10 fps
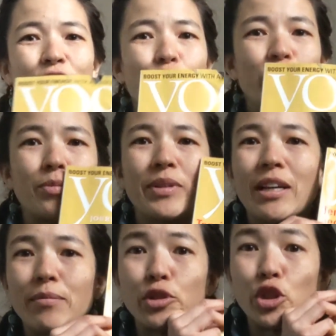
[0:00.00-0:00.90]
you just
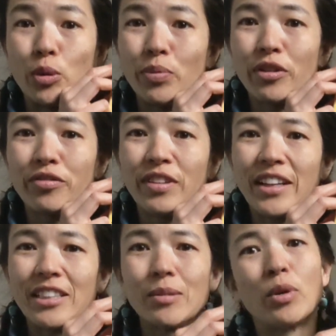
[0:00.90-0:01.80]
become super
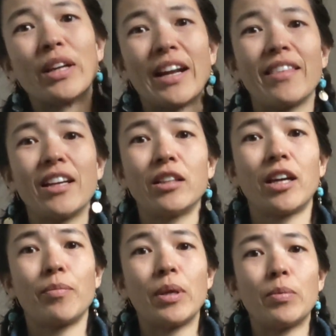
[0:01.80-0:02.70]
flexible. And I think a
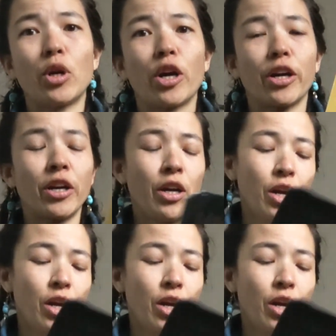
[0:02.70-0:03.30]
lot of people are.